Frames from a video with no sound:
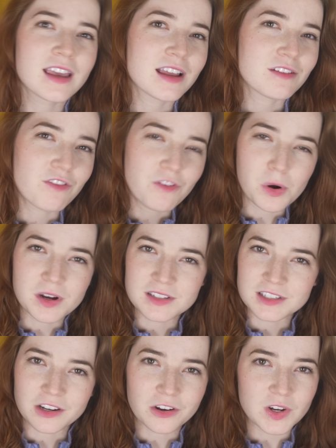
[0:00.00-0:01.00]
and
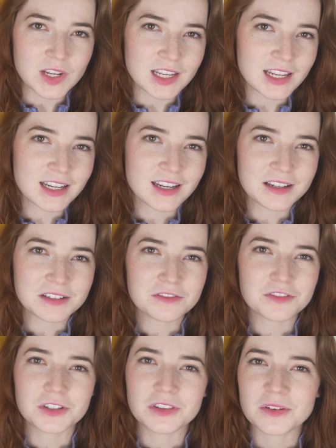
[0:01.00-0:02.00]
forest green,
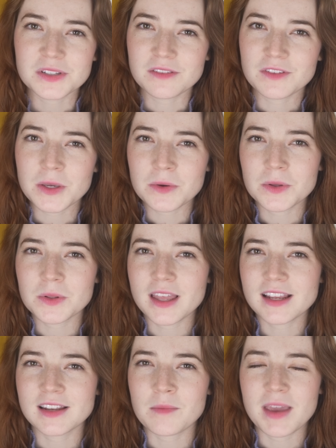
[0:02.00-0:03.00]
for those of you who
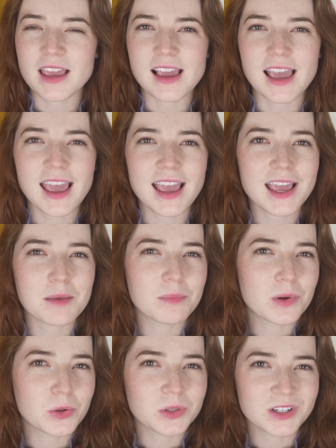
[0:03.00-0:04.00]
like to make a
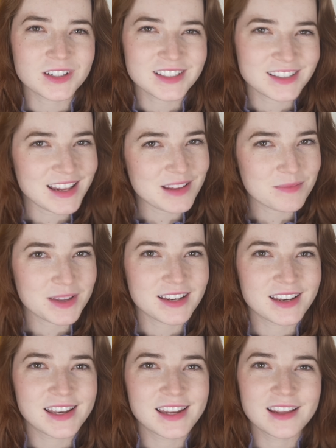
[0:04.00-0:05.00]
bolder statement.
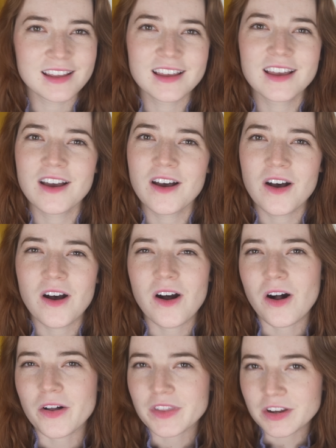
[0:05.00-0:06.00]

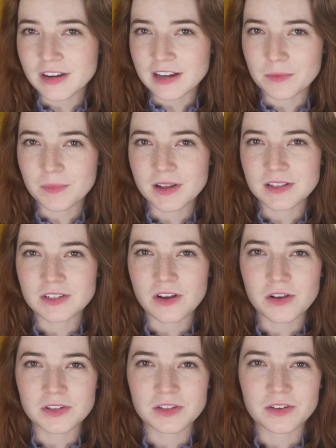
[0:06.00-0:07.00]
All their earbuds
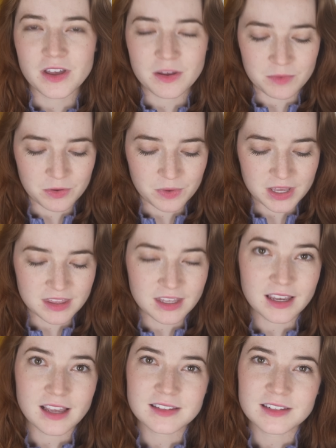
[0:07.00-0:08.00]
also come with
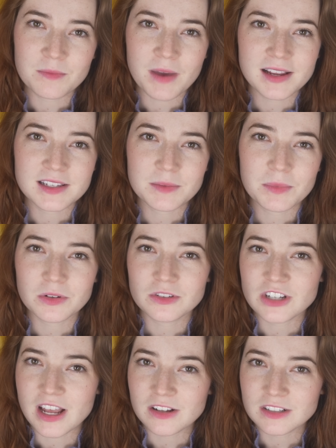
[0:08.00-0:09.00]
customizable
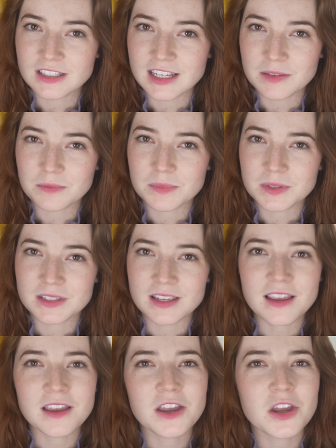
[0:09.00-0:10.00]
gel tips,
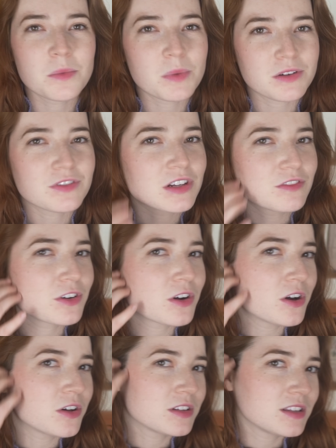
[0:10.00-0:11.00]
perfect for all of